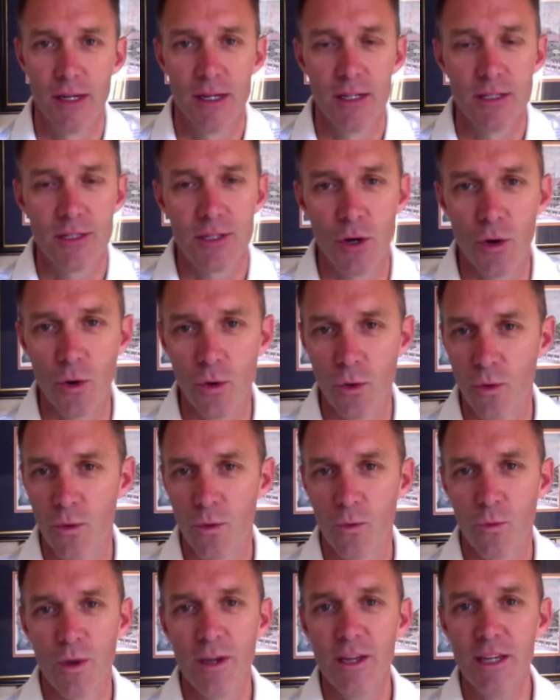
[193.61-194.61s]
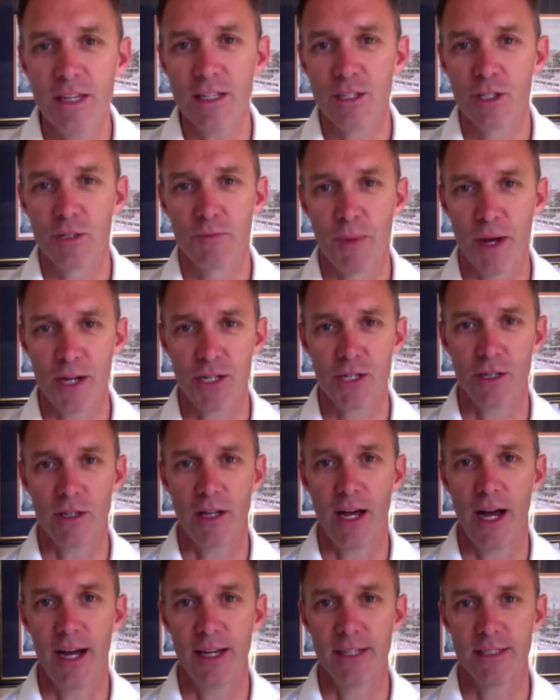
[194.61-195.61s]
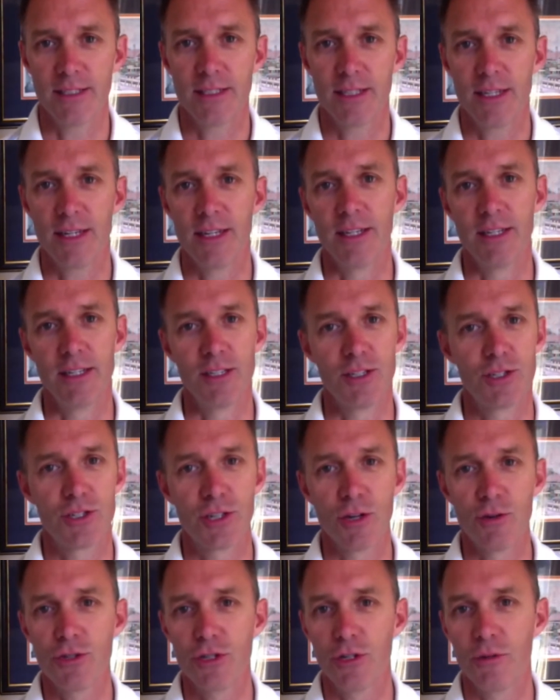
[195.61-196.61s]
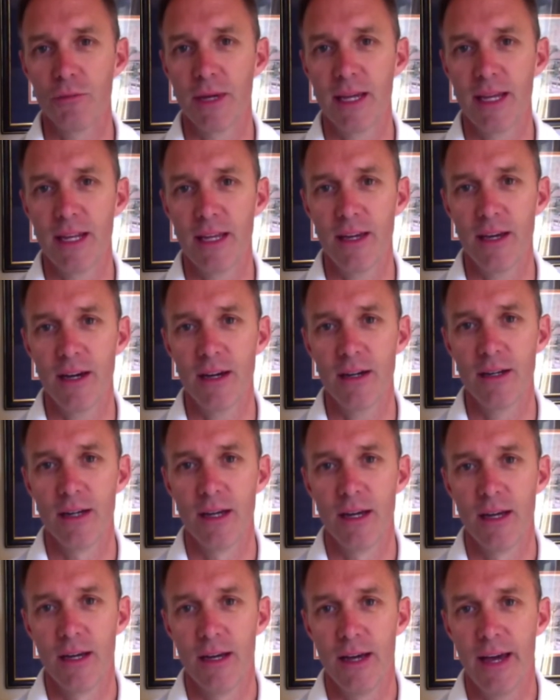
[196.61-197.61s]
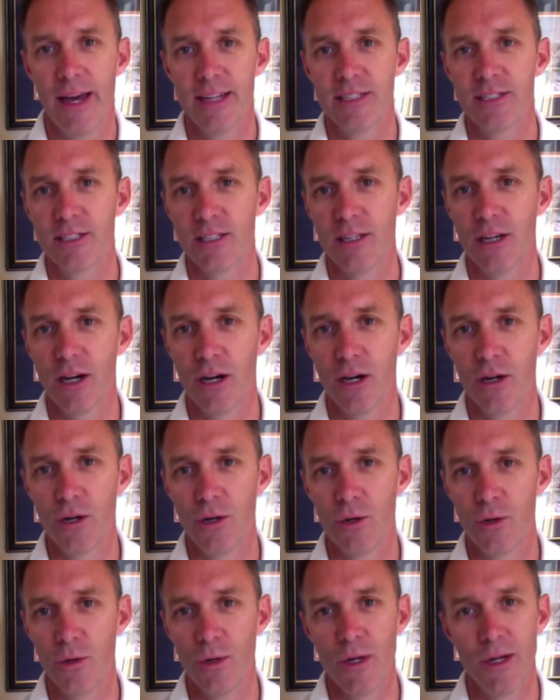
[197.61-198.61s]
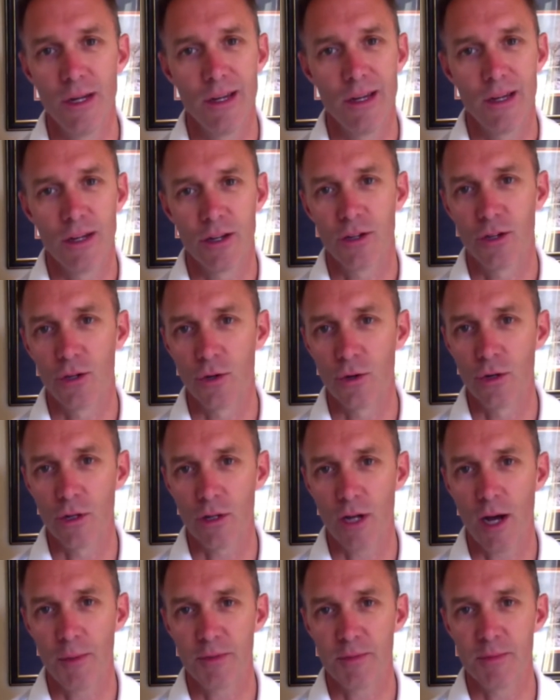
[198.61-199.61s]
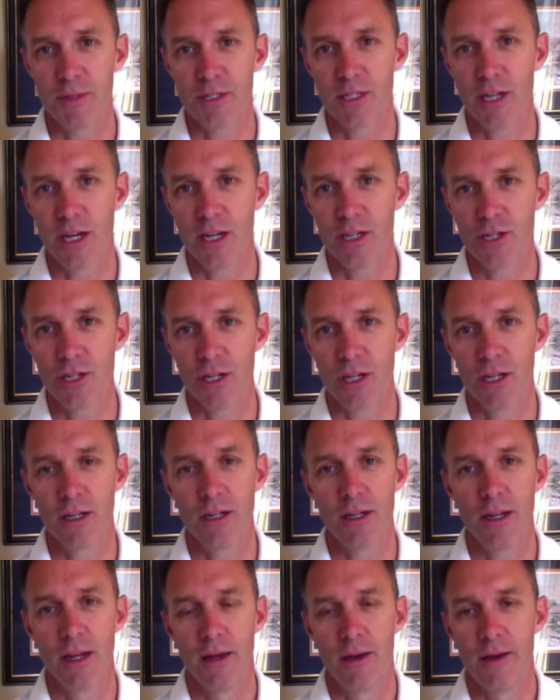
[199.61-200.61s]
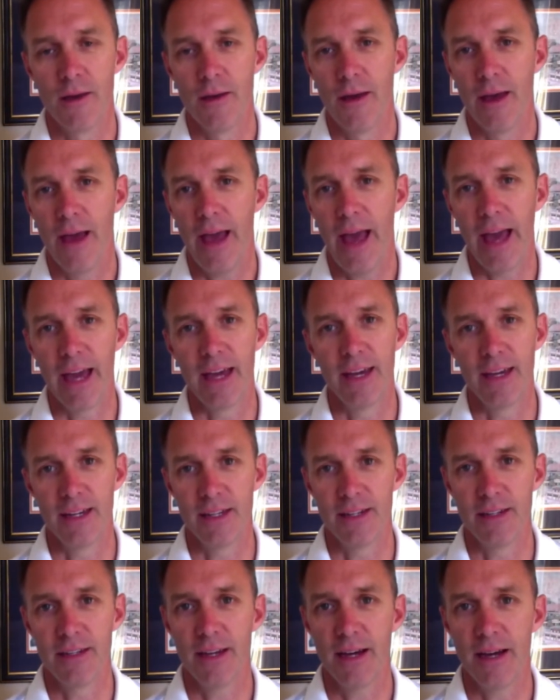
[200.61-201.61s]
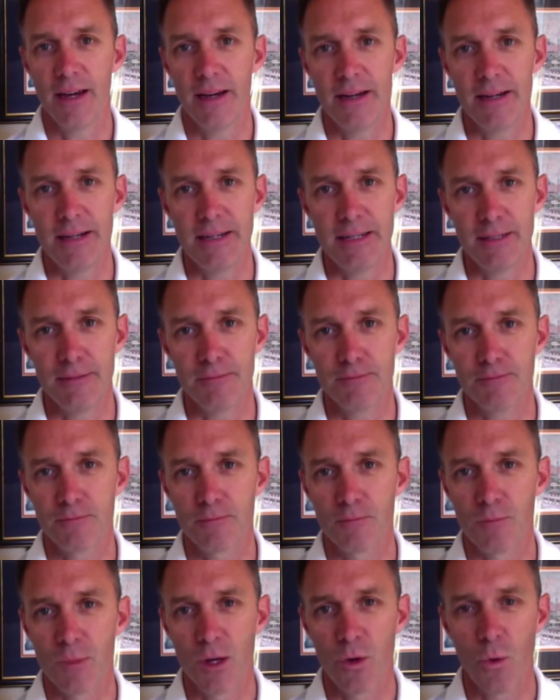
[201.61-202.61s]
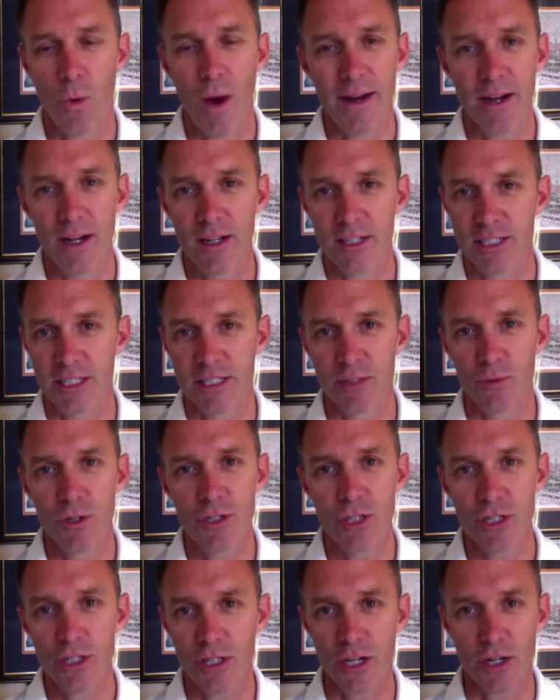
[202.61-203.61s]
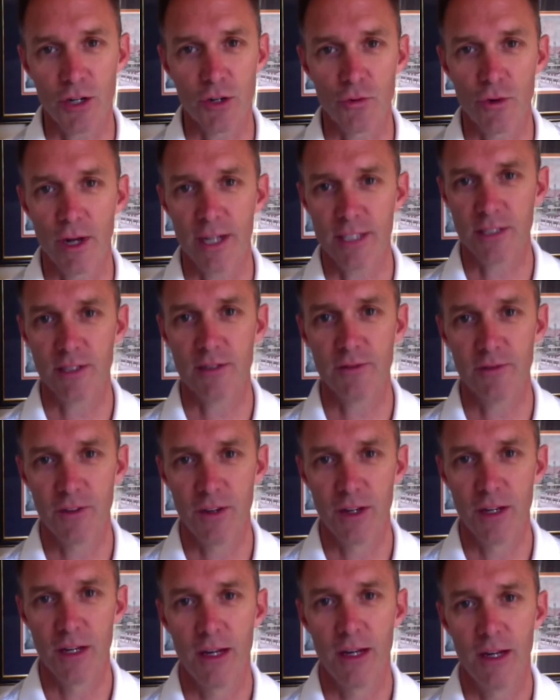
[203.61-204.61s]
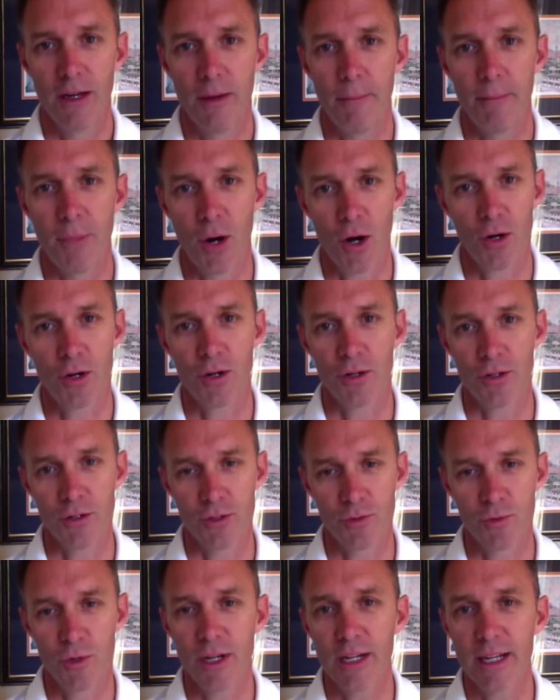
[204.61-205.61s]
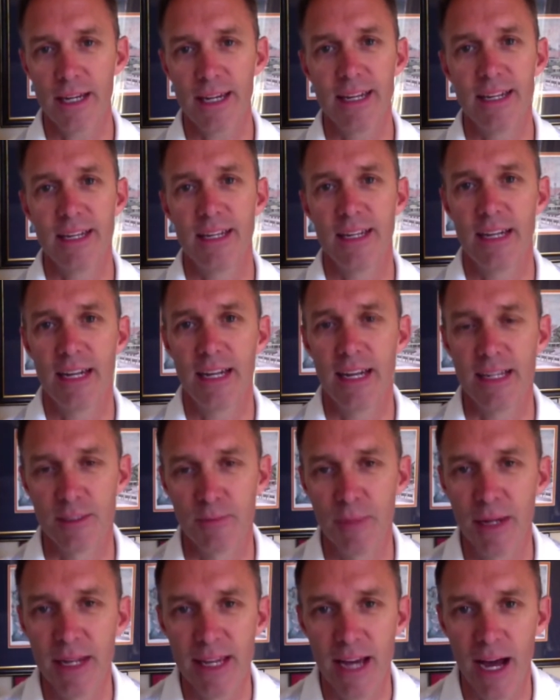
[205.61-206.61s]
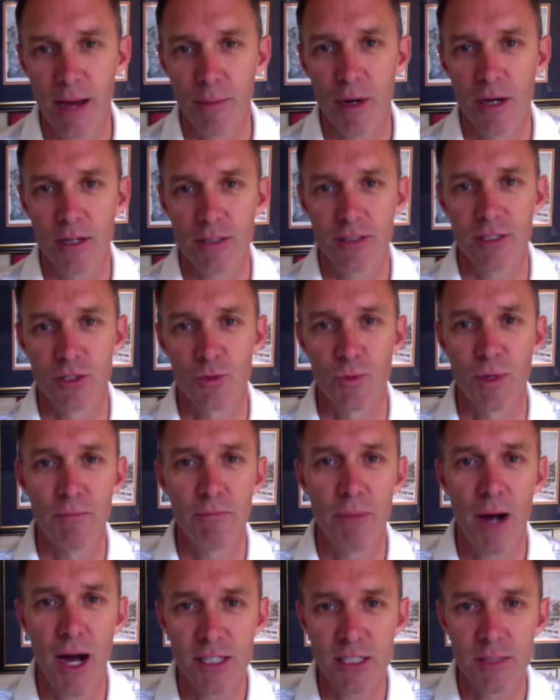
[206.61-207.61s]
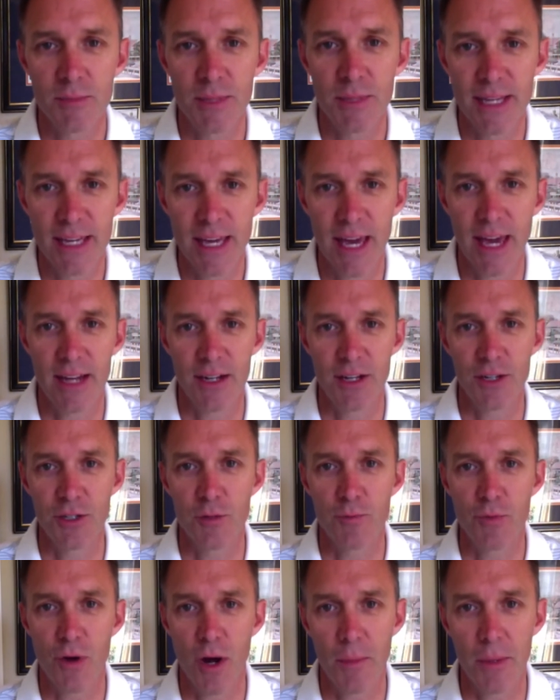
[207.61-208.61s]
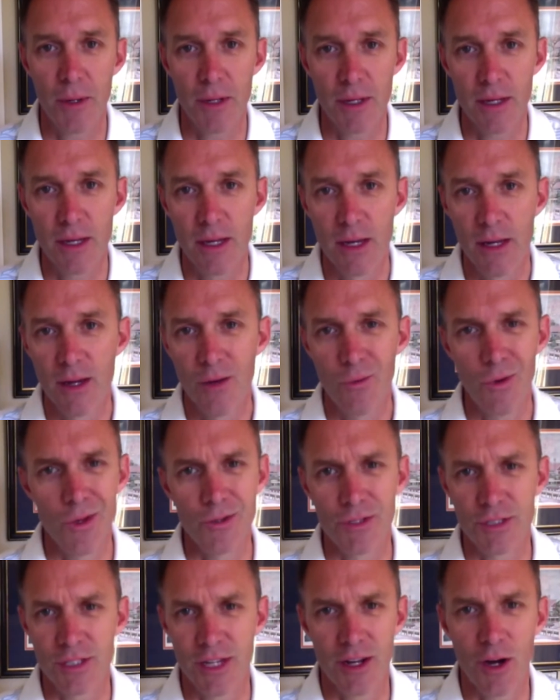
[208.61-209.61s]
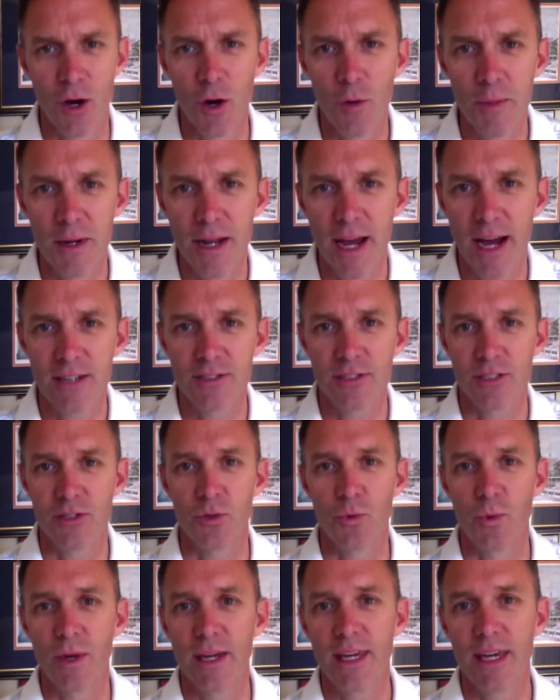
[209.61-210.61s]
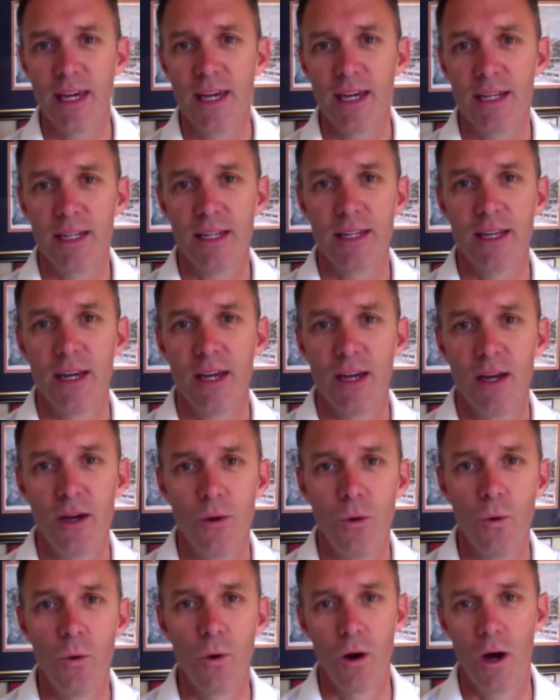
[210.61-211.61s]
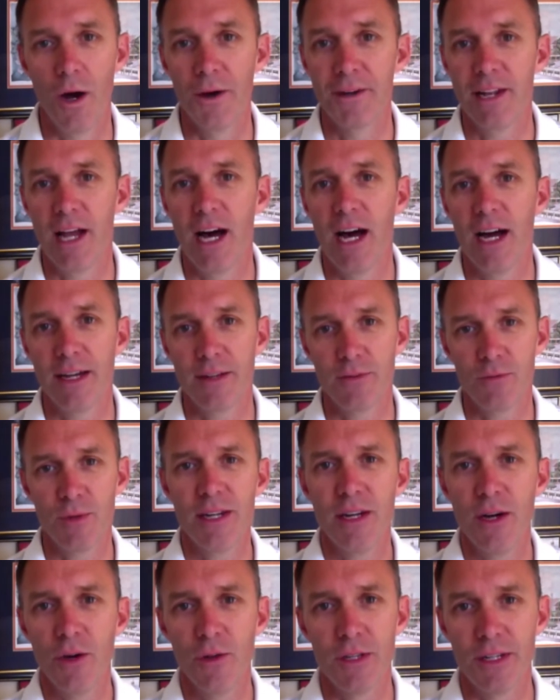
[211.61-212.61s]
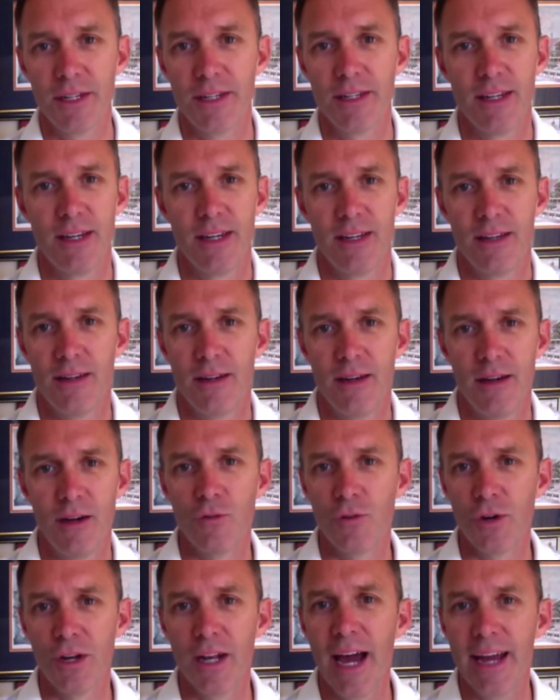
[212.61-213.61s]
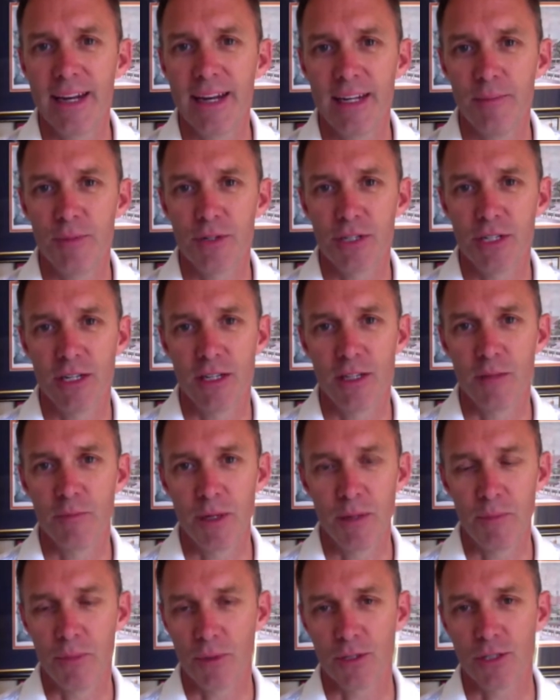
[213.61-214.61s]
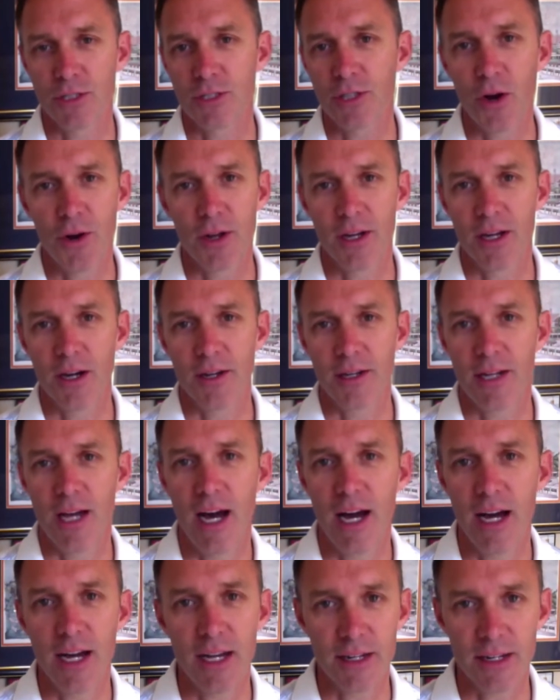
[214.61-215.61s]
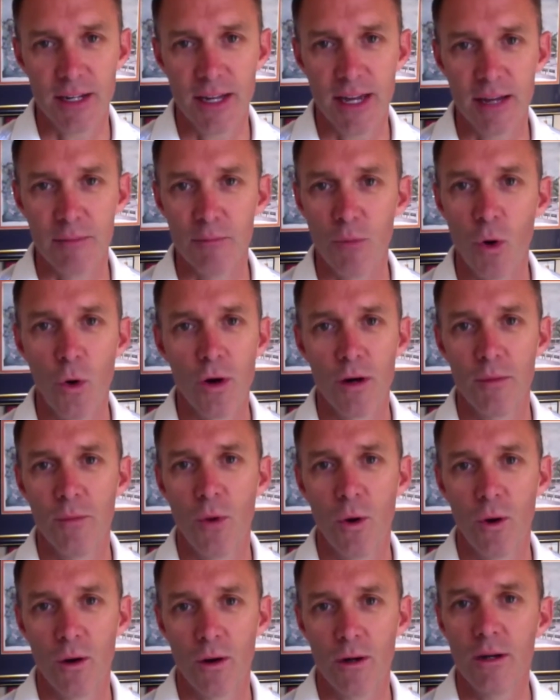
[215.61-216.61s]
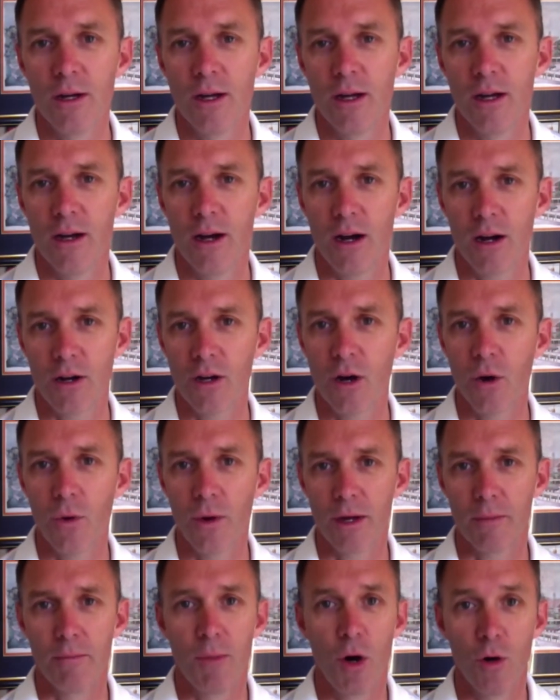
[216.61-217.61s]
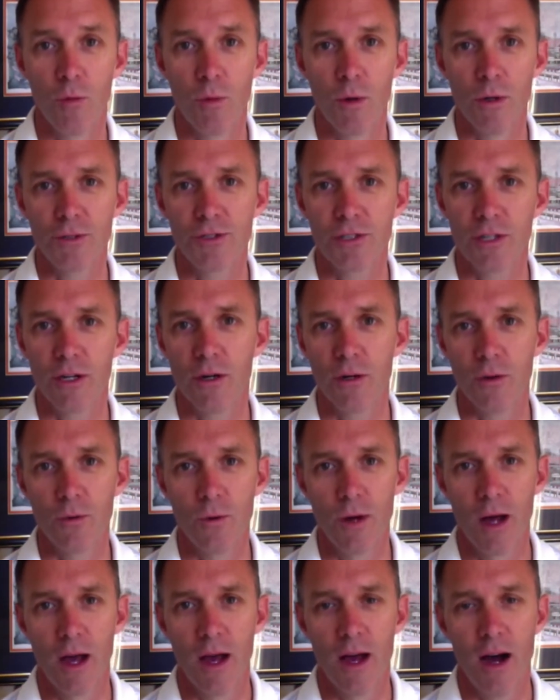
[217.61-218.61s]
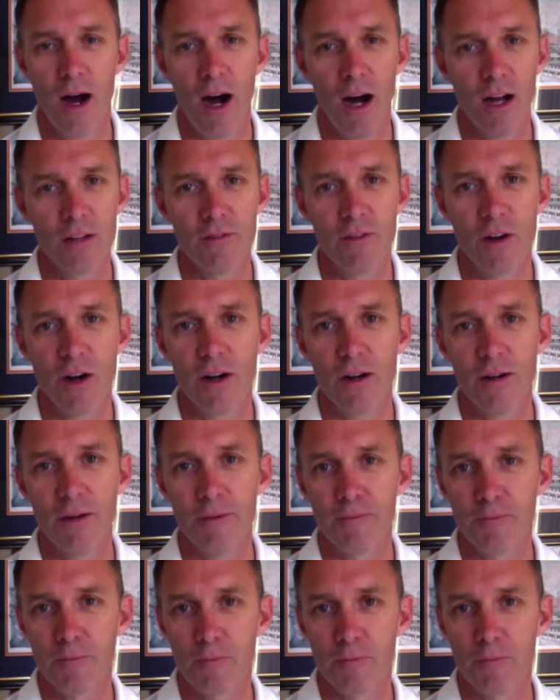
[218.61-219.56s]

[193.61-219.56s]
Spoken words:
So we specialize in social media, SEO, Google optimization, and quite honestly, we're just aggressive marketers. We're going to get it as many eyeballs as we possibly can on your property, whether it's at an open house on the weekend or online. We know that over 90% of the people are starting online, and more are going mobile. So all of our